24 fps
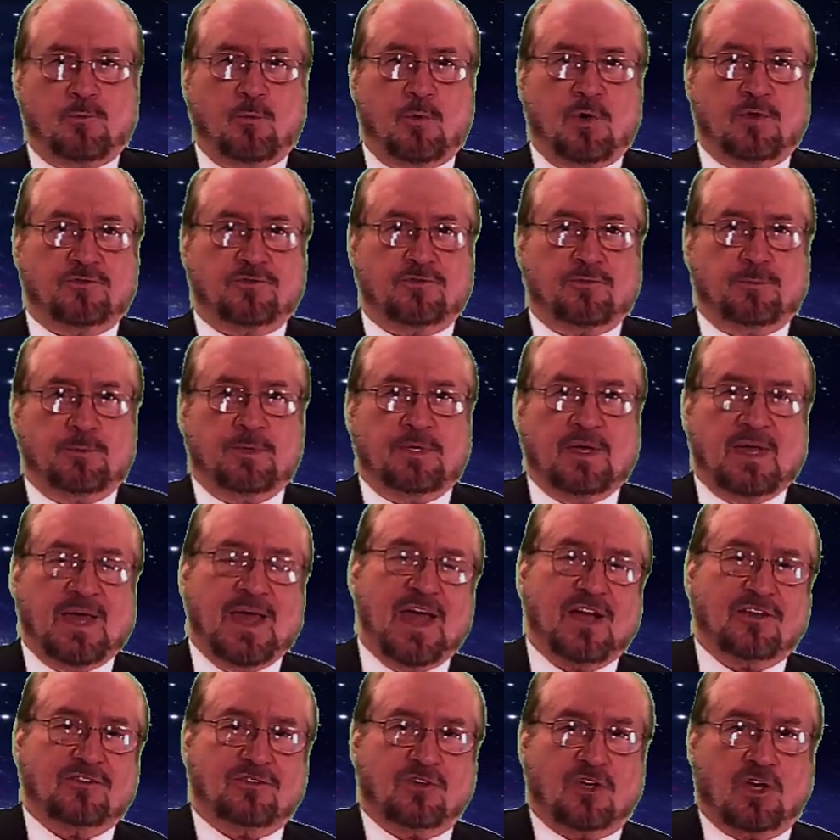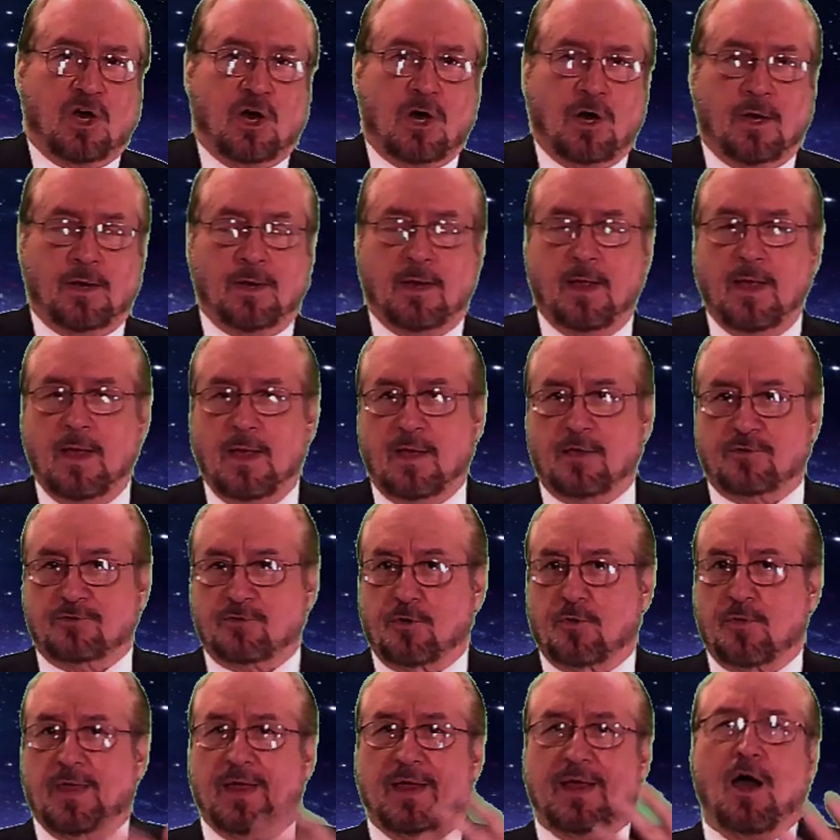wants to be a hexagon.
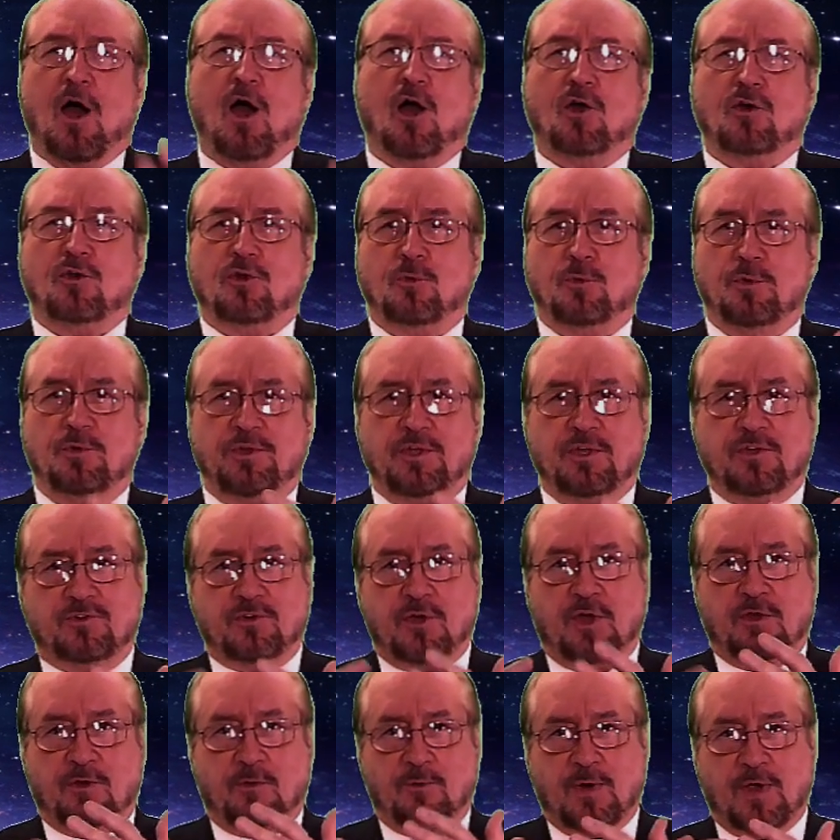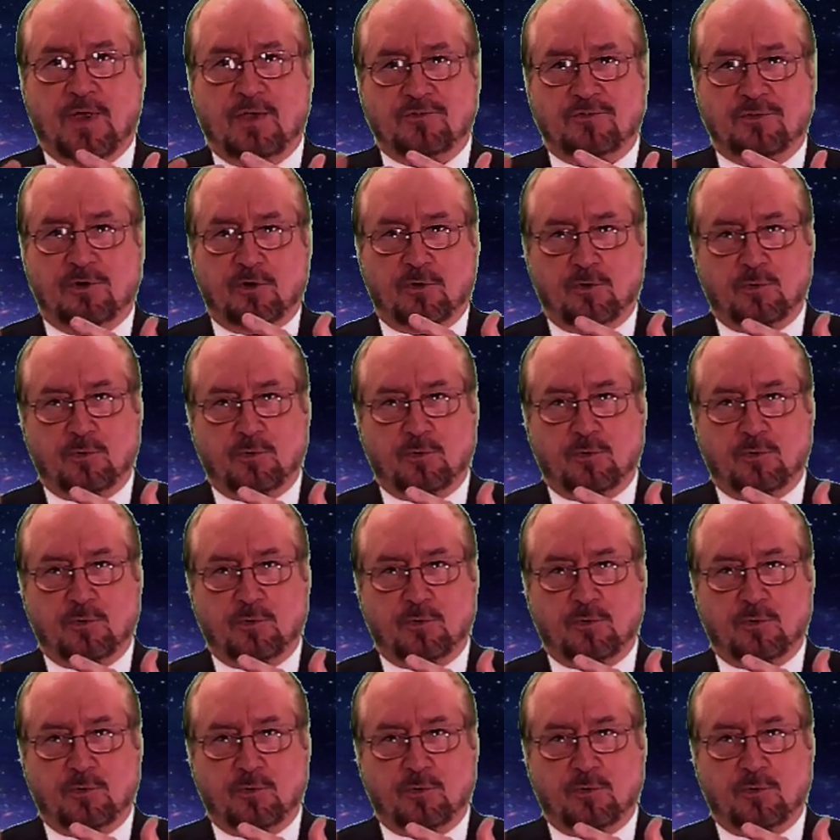So they argue with each other as they're